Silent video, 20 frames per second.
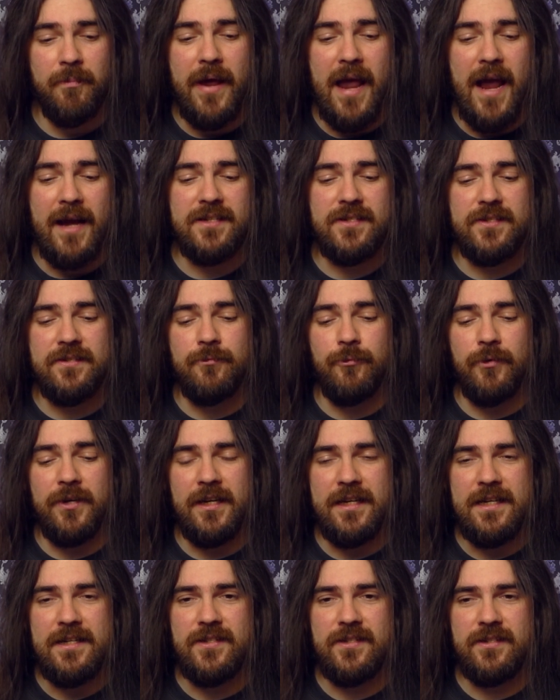Behexen
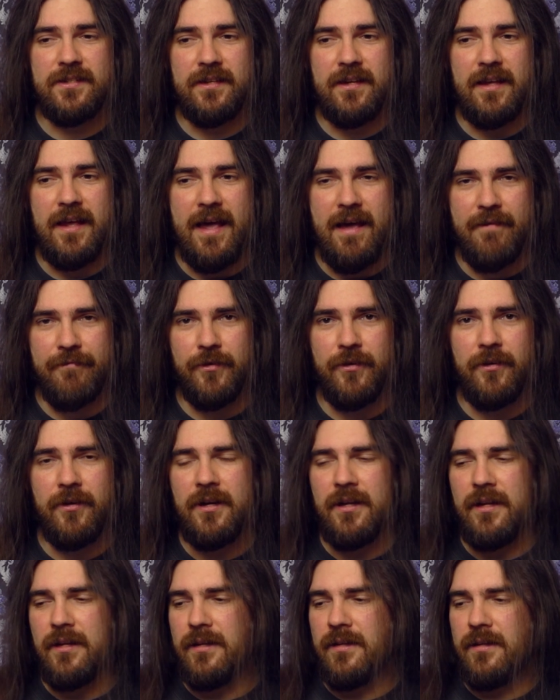release ever.
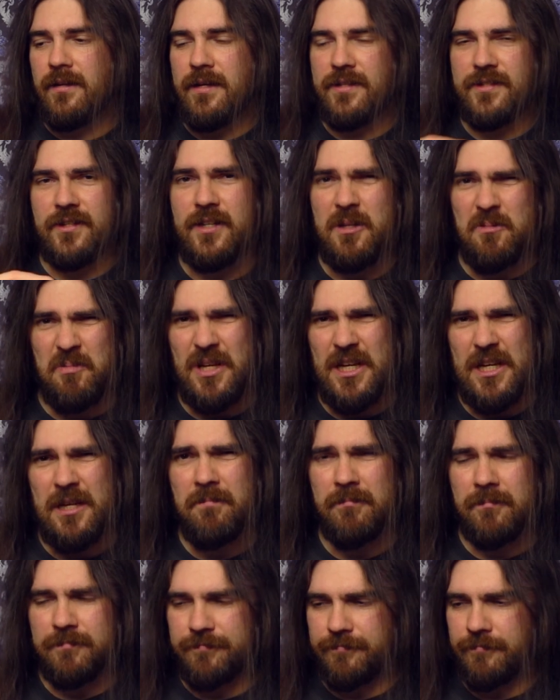It's an EP
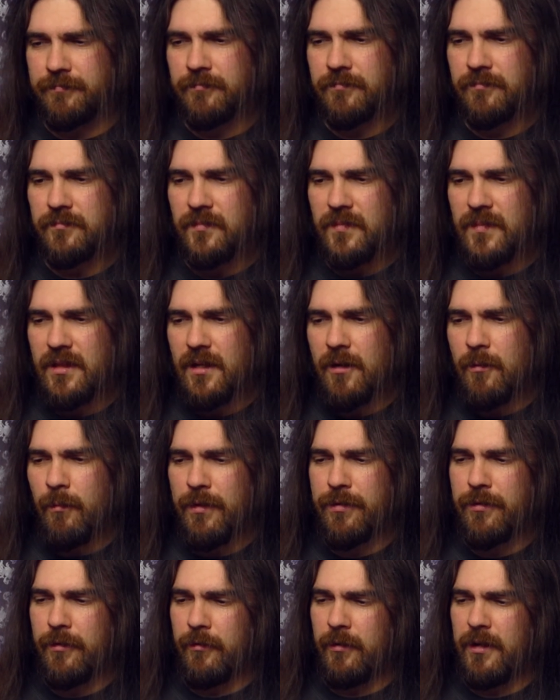
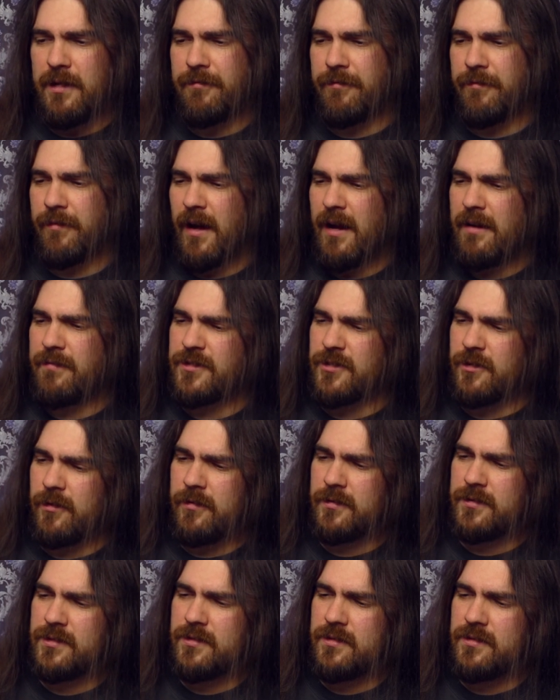with only
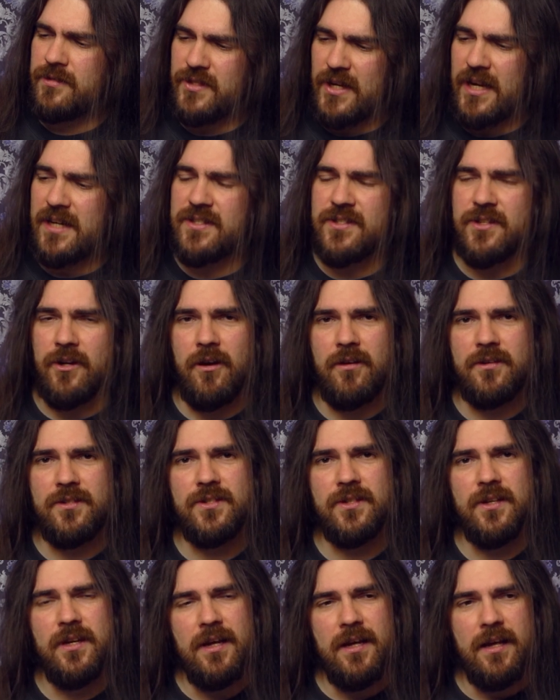six
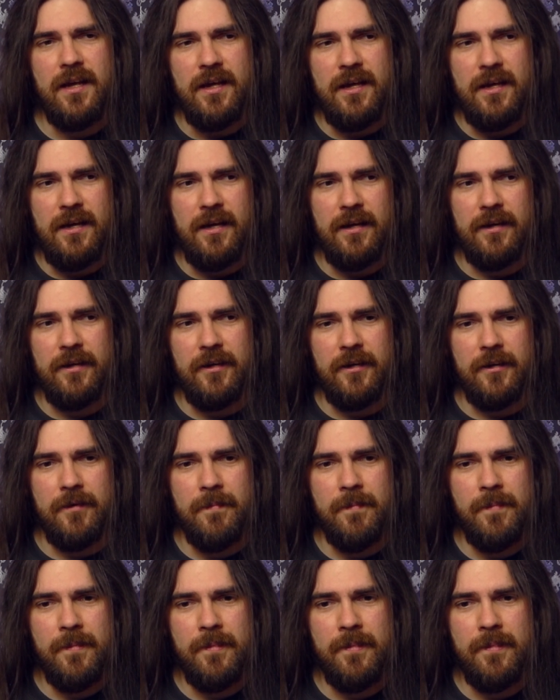songs, and
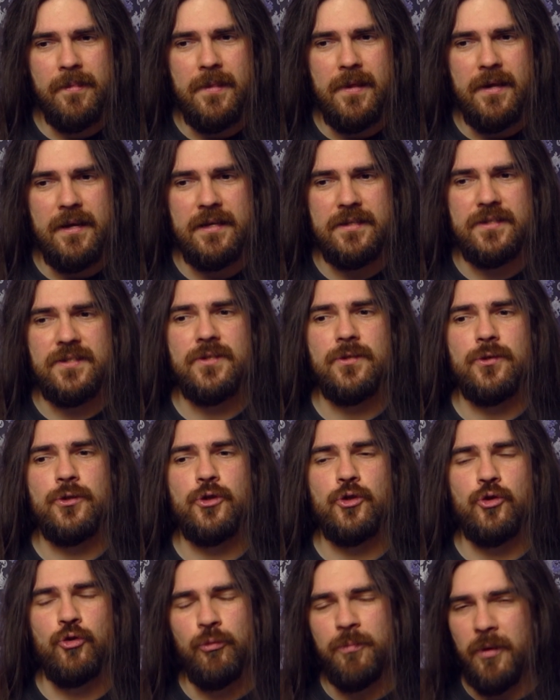it's
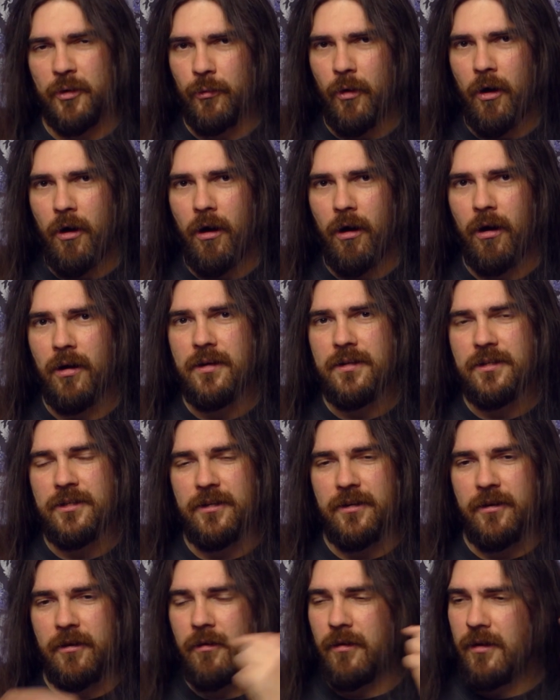super raw.
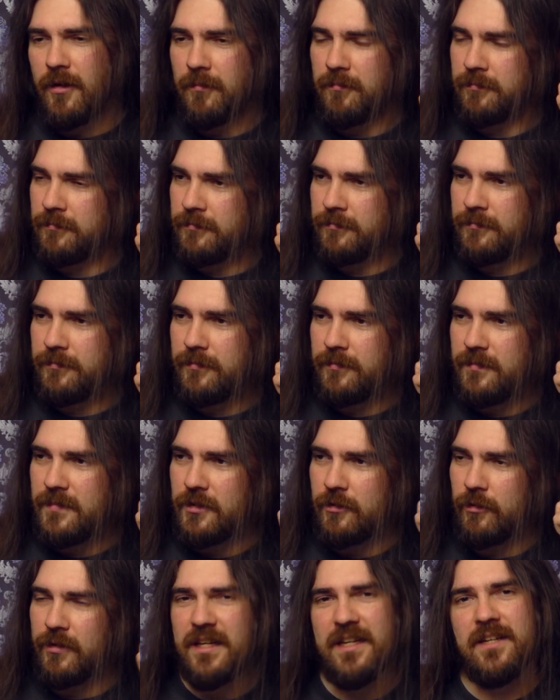You know,
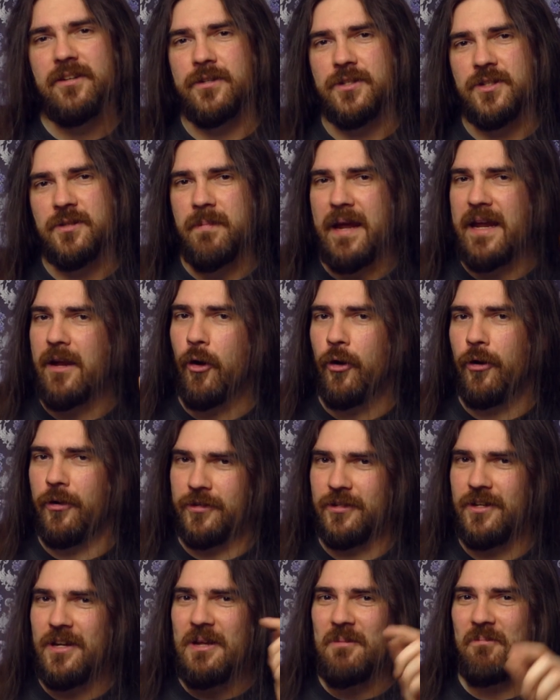your ears may
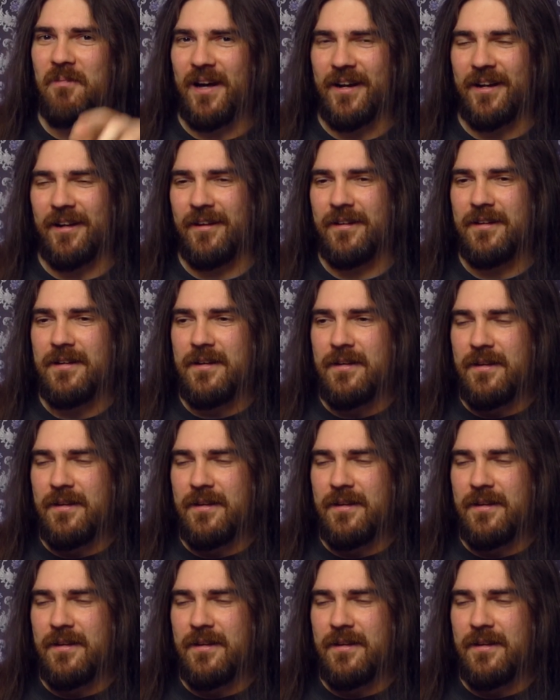hurt, but